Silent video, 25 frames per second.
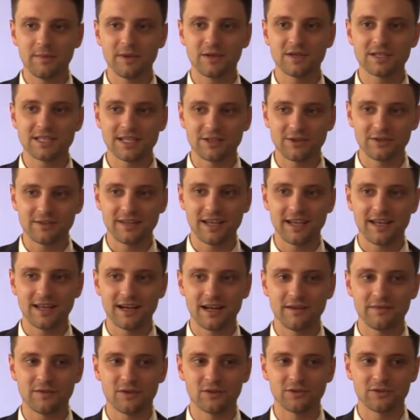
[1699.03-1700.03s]
Because I don't
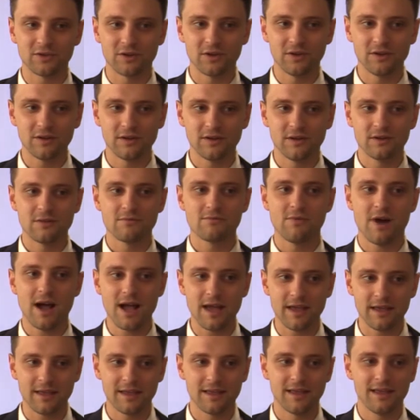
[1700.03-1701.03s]
take enough control.
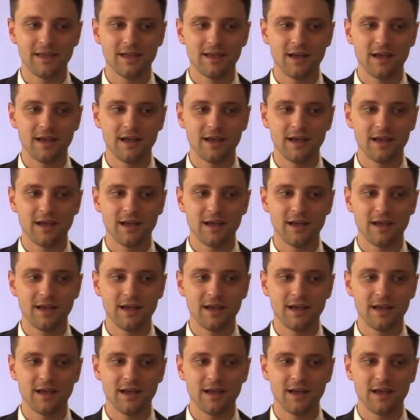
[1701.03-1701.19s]
Why?